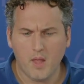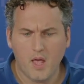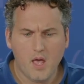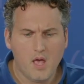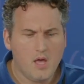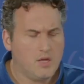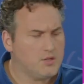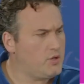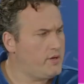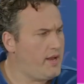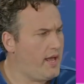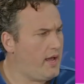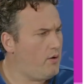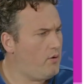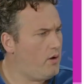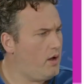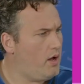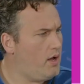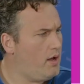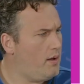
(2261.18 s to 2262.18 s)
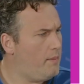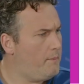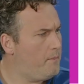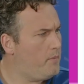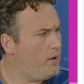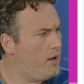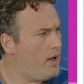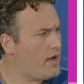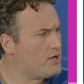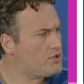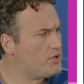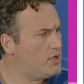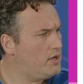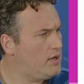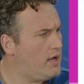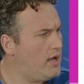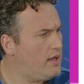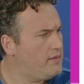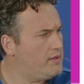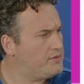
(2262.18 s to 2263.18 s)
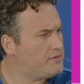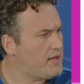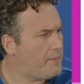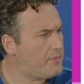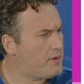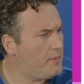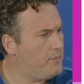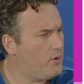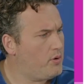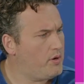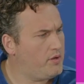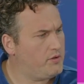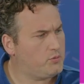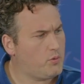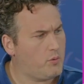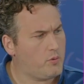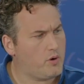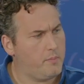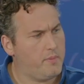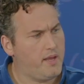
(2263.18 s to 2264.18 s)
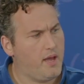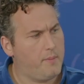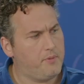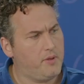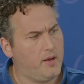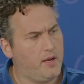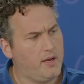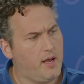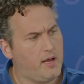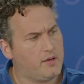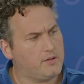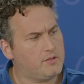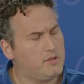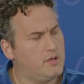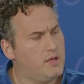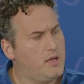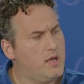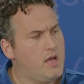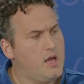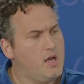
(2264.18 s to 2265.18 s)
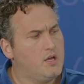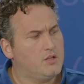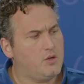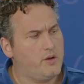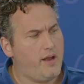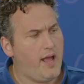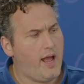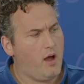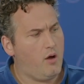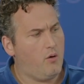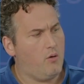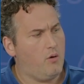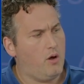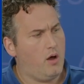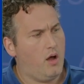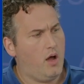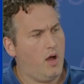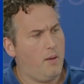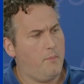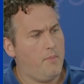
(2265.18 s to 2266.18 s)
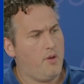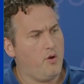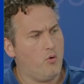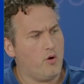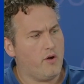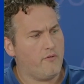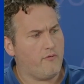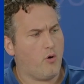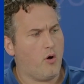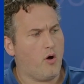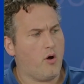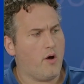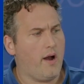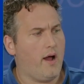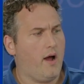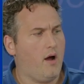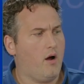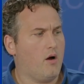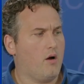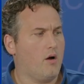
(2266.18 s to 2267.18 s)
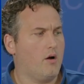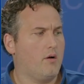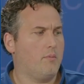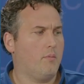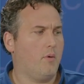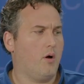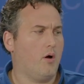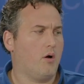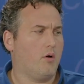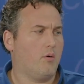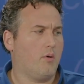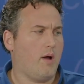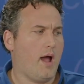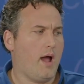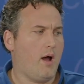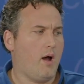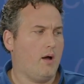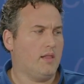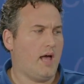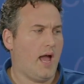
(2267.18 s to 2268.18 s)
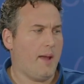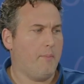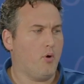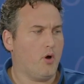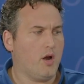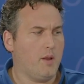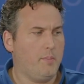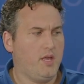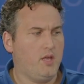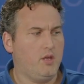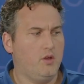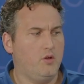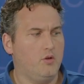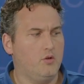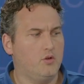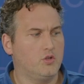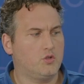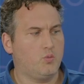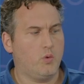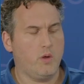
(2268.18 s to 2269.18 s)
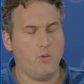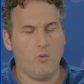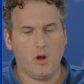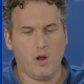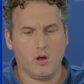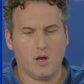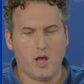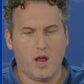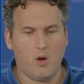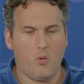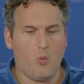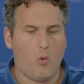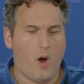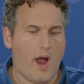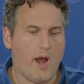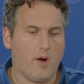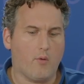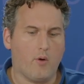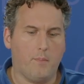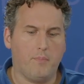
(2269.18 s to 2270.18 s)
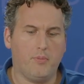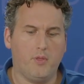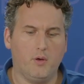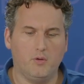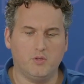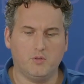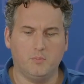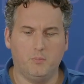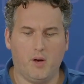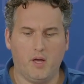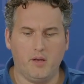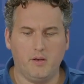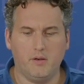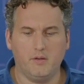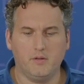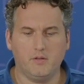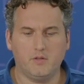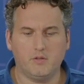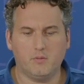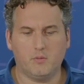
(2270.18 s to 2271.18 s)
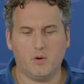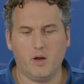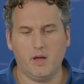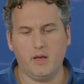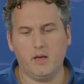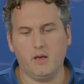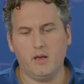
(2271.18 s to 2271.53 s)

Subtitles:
So now, actually, this app component is what we're going to be updating next. So now, in order for our library to be used, we want to kind of wire up those buttons, right?